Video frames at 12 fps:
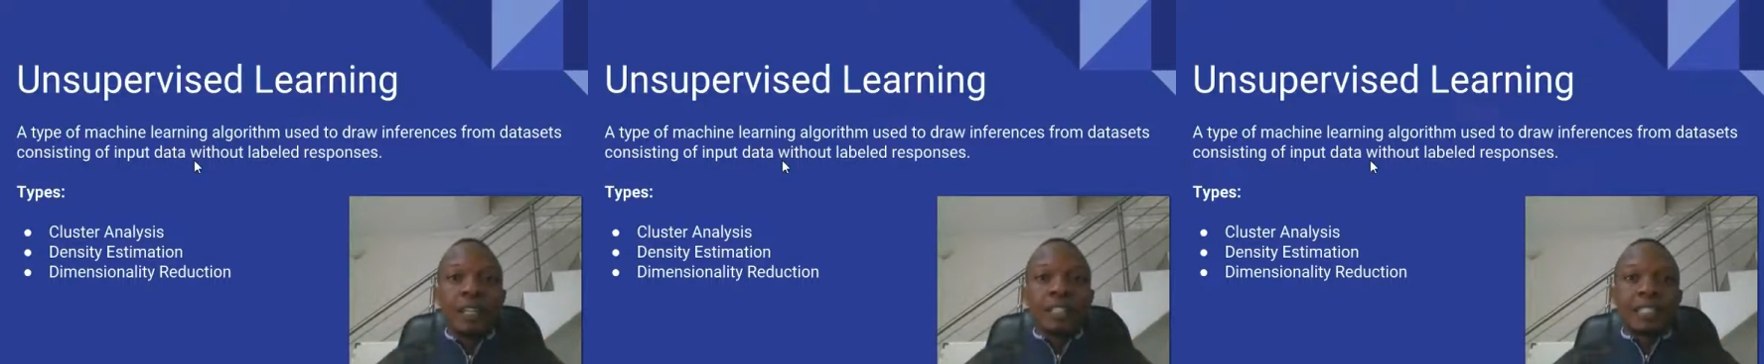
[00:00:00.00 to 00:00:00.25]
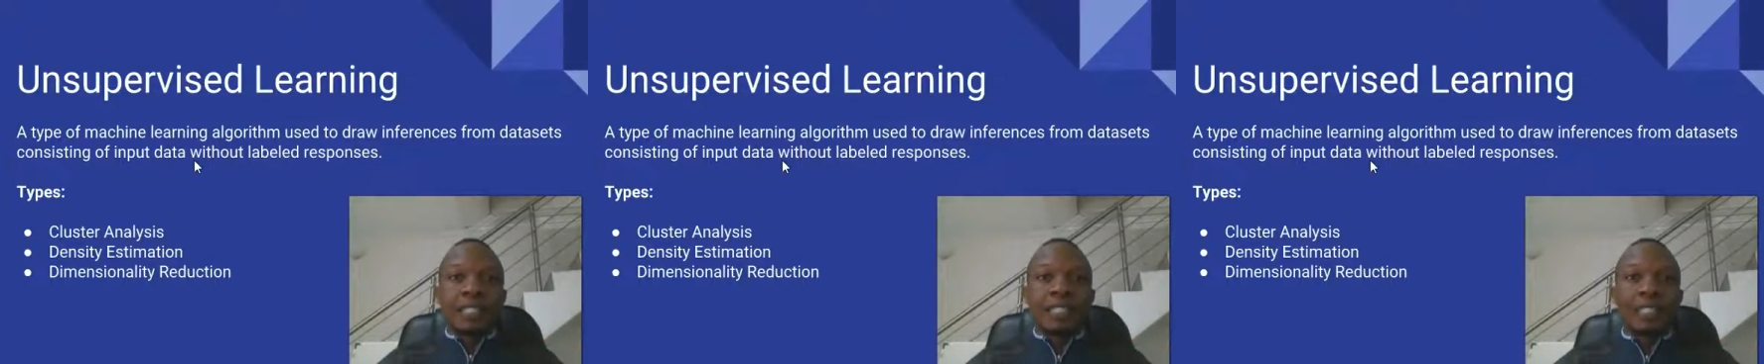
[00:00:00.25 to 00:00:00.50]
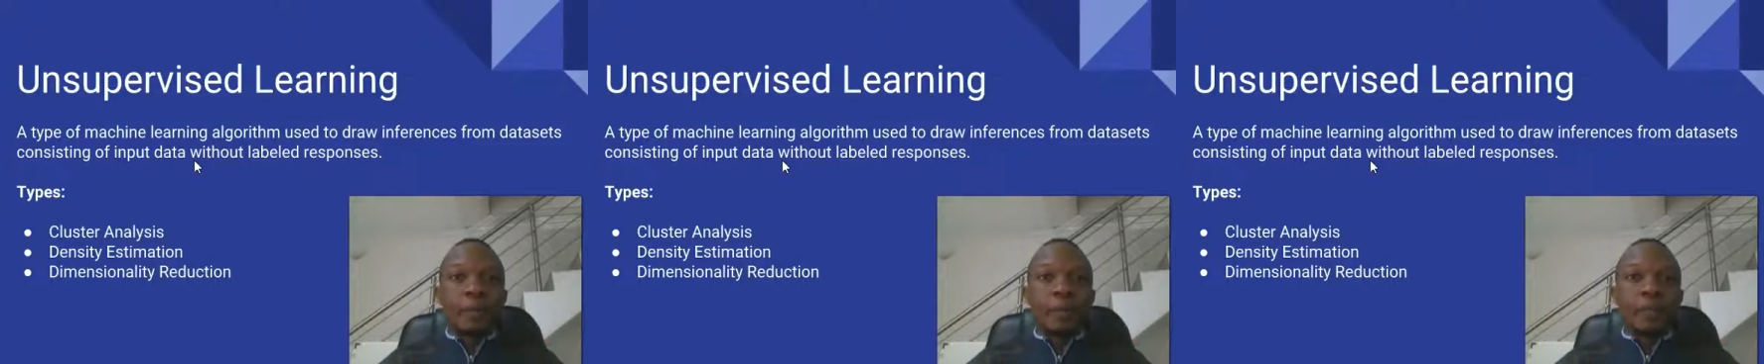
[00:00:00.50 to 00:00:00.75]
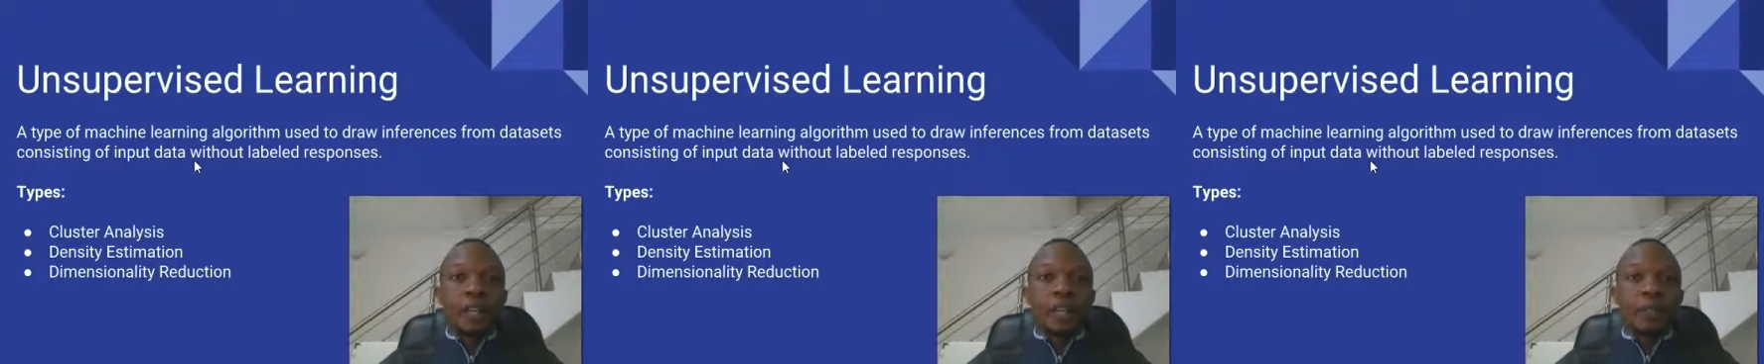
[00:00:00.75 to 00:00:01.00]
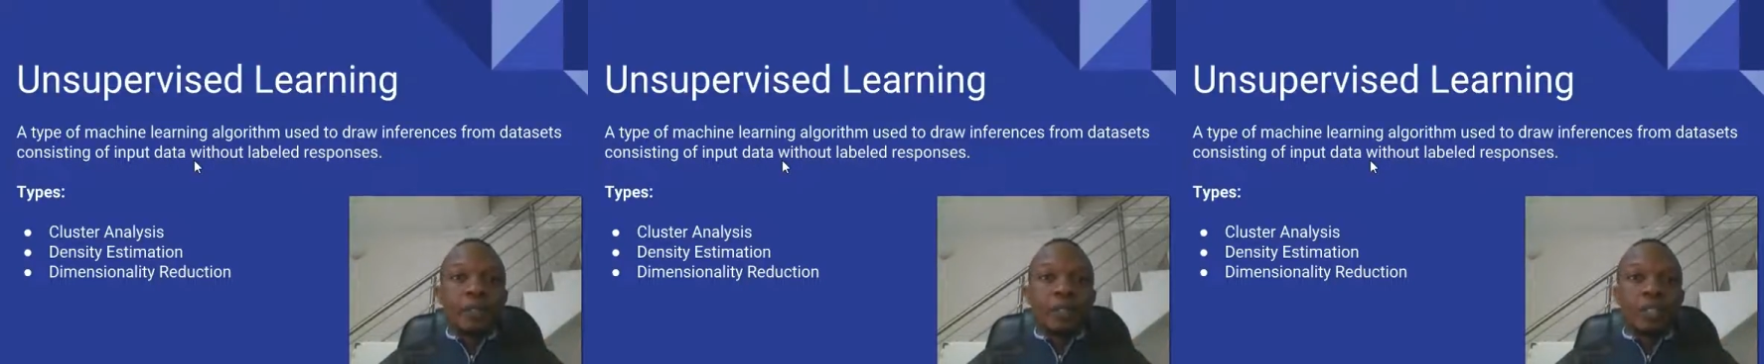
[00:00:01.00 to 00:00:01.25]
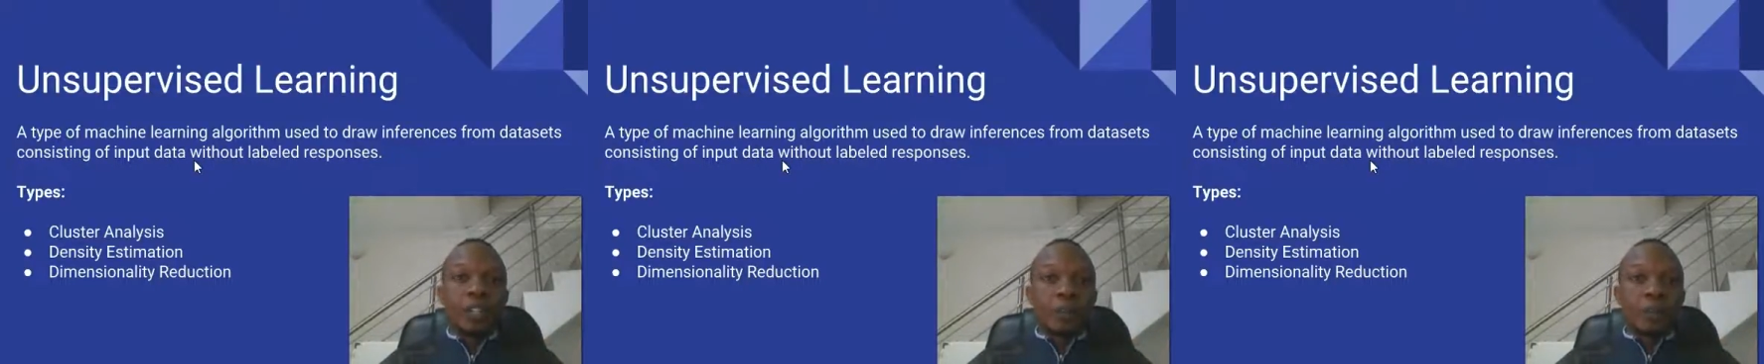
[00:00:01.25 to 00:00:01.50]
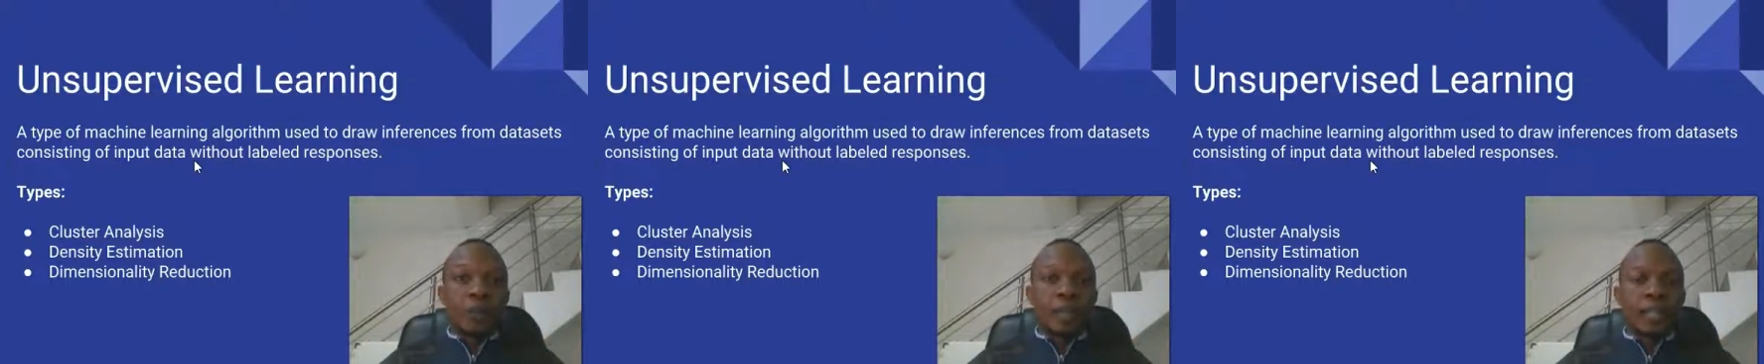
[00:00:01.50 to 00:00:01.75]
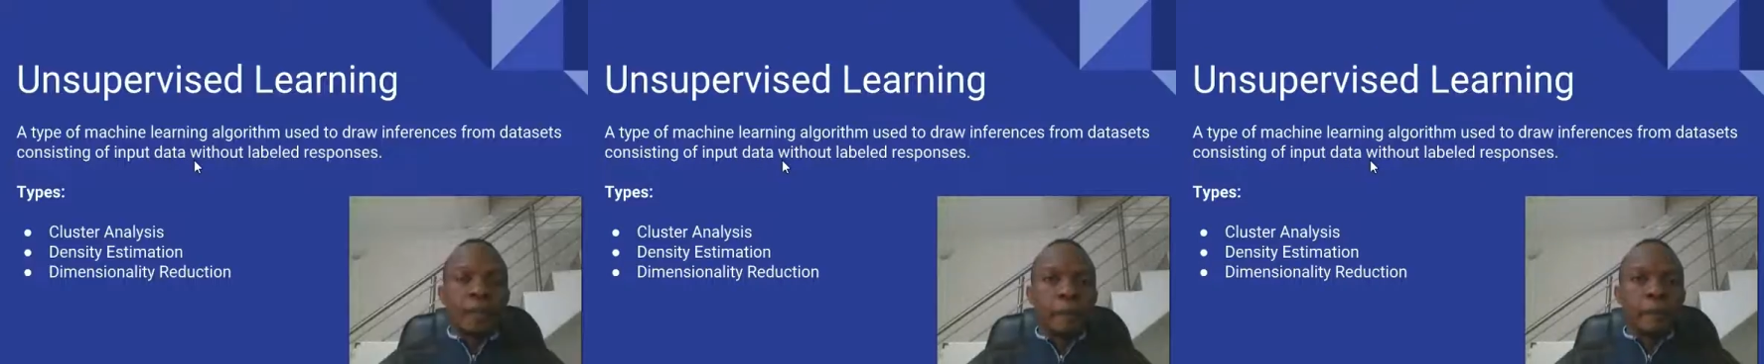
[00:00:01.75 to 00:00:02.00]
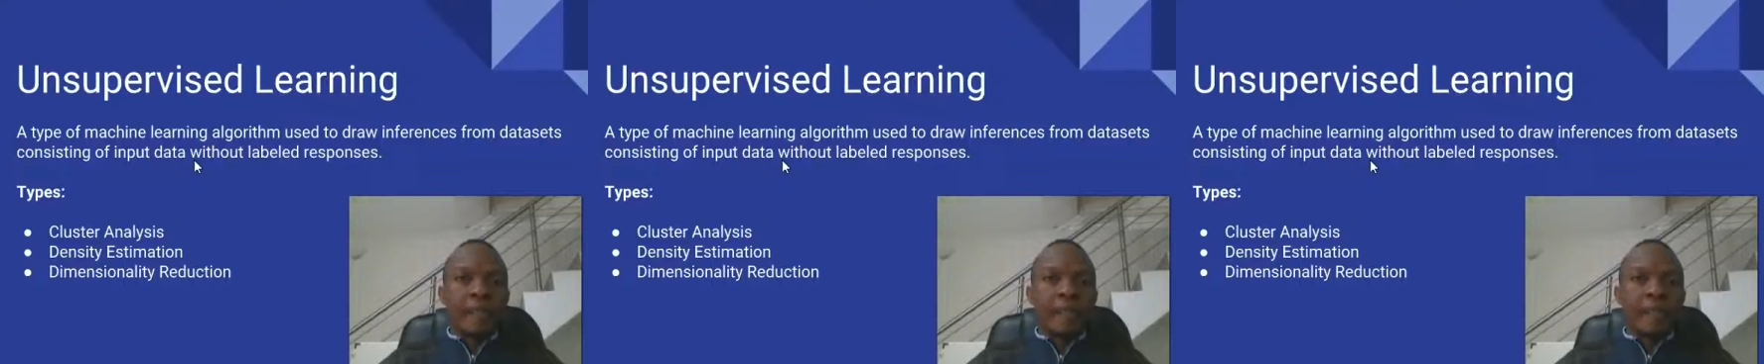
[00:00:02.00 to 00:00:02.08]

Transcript: system uh, or software.